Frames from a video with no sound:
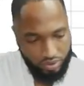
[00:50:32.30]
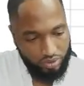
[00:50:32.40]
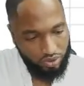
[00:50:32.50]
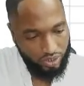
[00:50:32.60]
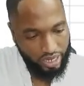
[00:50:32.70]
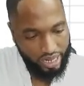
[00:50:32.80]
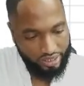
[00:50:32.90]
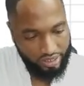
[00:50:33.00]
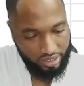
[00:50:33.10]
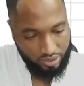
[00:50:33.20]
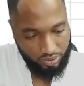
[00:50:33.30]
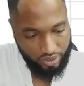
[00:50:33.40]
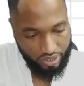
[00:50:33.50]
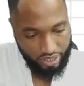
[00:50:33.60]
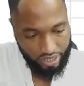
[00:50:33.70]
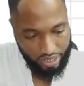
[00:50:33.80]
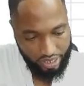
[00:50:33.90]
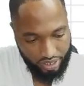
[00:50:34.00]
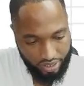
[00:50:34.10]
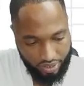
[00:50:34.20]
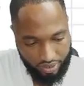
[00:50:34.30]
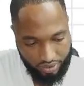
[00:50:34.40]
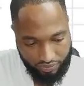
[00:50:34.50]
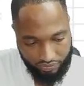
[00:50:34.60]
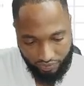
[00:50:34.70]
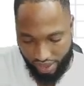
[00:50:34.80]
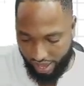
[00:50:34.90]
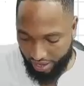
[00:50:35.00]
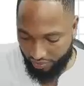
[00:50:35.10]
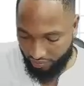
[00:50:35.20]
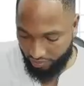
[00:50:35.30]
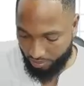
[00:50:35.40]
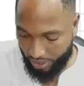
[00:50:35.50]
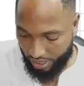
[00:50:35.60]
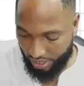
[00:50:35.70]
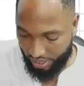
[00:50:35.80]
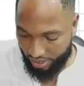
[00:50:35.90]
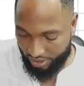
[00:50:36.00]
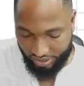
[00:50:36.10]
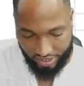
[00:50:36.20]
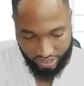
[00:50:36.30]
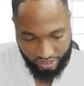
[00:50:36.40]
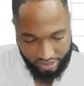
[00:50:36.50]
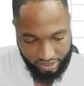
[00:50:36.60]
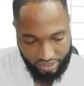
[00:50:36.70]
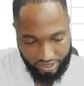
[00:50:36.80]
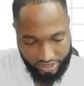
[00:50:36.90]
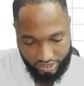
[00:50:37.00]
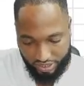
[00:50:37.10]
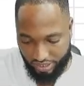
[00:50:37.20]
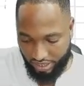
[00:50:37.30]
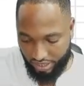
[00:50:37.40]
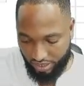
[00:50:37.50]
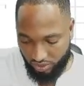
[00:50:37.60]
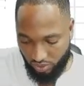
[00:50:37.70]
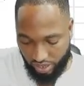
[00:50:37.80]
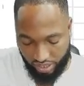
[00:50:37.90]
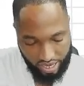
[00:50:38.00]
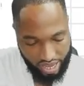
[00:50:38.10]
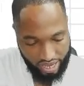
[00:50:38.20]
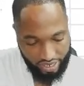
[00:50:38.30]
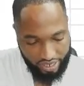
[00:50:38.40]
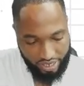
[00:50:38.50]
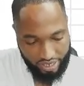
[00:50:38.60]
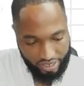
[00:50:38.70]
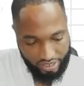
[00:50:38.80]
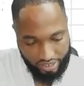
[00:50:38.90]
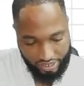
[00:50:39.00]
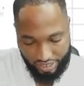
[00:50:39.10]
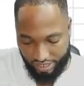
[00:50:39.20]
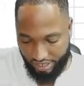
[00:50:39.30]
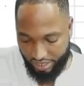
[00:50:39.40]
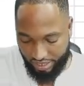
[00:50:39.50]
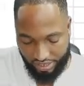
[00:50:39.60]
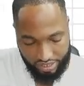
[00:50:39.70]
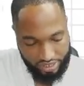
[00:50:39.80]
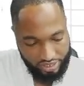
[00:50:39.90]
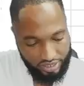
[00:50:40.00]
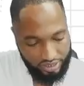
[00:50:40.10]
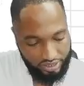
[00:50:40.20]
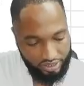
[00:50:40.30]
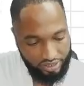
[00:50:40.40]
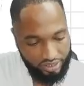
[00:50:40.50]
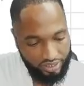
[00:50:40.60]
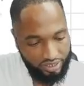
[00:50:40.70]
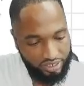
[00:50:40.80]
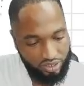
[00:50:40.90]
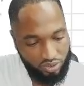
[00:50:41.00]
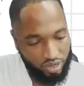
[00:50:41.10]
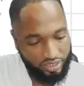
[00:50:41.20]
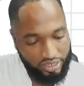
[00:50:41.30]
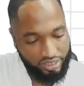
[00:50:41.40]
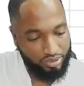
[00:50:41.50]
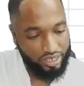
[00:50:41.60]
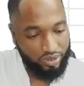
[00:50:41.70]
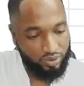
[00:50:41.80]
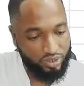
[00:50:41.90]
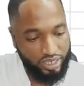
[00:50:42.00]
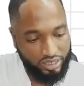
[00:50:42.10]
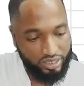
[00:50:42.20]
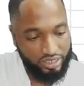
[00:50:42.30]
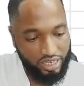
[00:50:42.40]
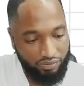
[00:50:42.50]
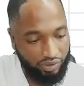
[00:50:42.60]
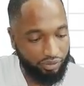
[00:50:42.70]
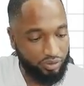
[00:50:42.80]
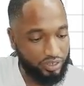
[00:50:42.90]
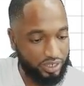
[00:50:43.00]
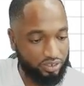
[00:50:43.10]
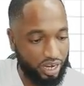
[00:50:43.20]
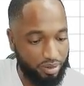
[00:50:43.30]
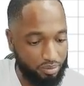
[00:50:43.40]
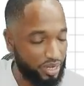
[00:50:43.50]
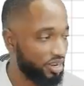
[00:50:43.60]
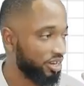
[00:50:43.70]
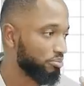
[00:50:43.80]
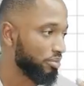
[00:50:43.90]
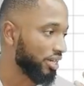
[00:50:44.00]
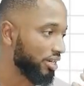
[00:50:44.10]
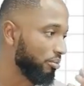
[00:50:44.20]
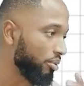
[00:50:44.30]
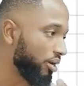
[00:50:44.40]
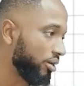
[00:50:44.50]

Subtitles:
So the answers were A 5, B 6, C 29, D 30. These two answers are making no sense. It's either 5 or 6, or the median, the middle number.